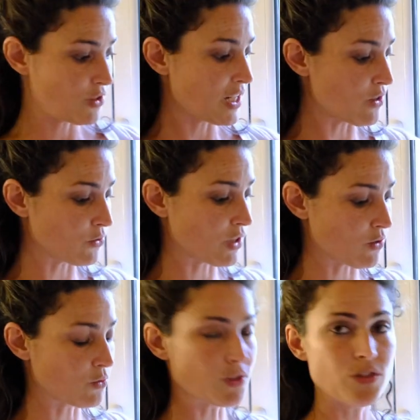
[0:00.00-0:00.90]
needles in
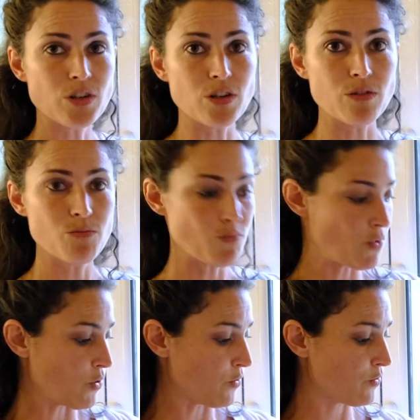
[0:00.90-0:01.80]
order to
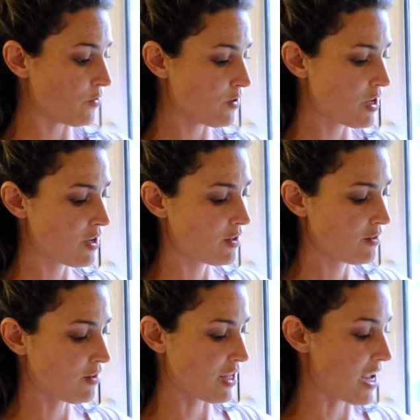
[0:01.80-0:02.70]
move
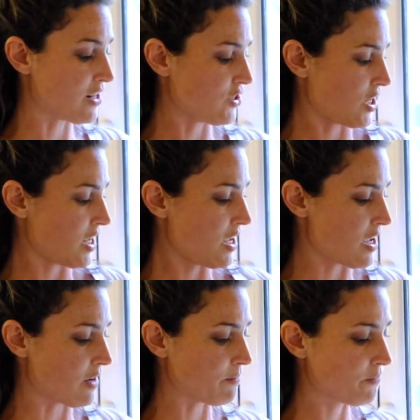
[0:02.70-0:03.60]
the energy
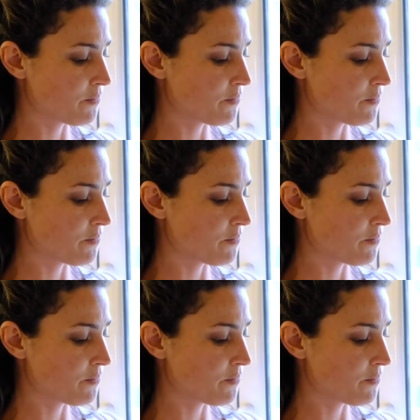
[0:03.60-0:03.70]
here.